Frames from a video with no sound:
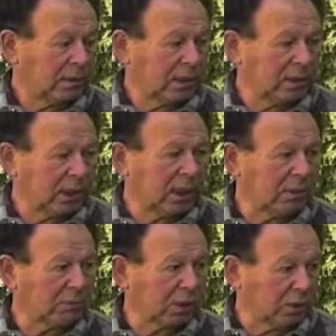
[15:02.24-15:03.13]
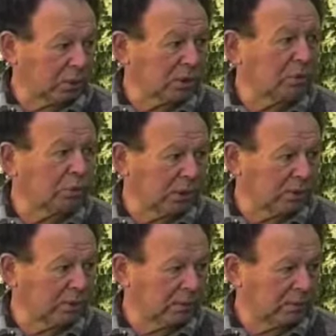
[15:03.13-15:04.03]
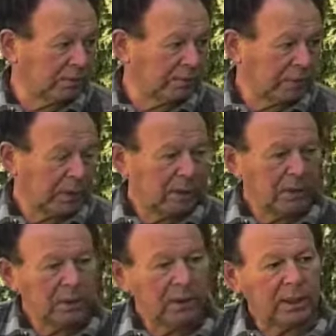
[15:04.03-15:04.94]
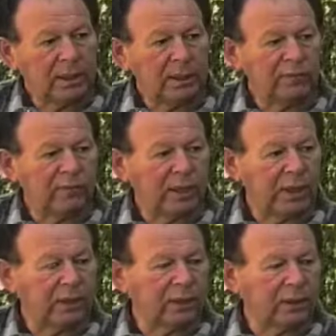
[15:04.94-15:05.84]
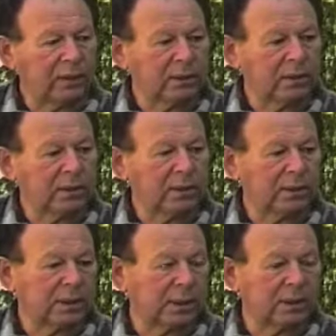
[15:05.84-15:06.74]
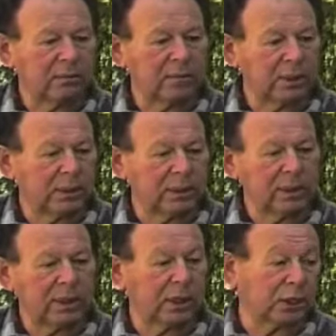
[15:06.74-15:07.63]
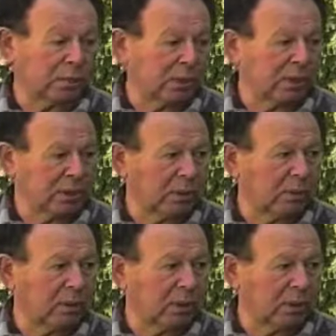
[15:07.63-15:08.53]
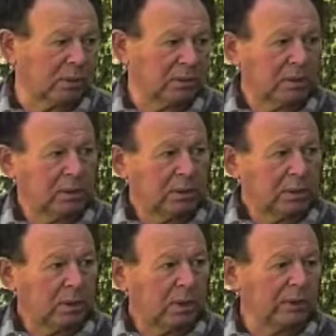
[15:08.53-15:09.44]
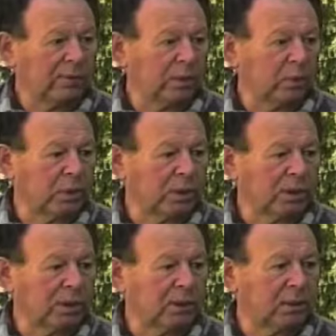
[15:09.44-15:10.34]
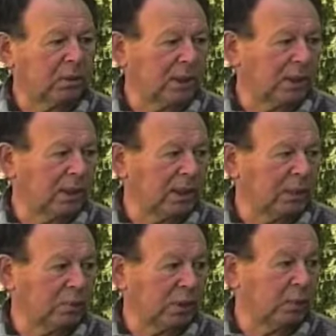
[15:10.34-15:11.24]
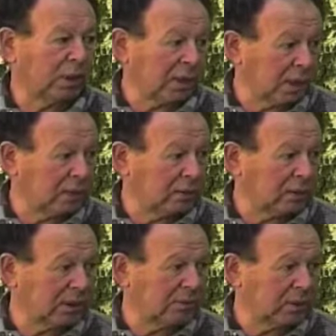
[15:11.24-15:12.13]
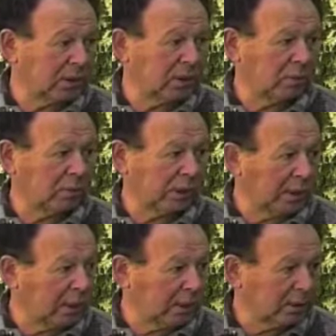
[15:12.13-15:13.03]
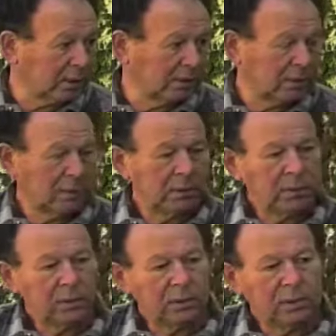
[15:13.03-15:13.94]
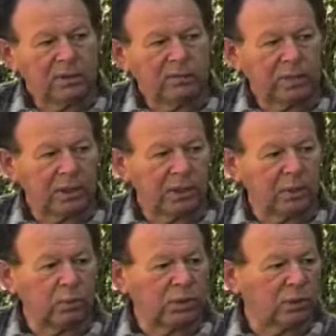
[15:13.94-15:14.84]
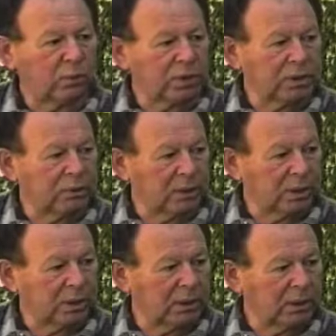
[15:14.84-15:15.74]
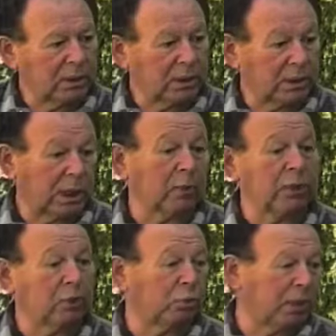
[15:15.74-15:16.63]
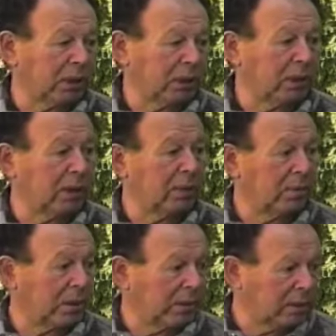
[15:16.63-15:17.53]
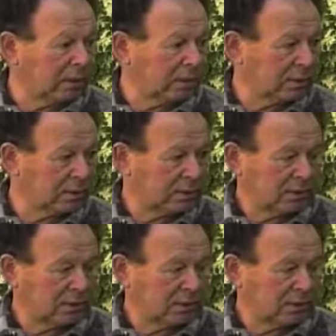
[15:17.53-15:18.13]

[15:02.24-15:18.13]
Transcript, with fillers: and the Arabs are used that we do, and the fact that some experts, so-called, all over the world started to analyze whether we can do something or we cannot. The fact that there was a question whether can we do better than the Americans.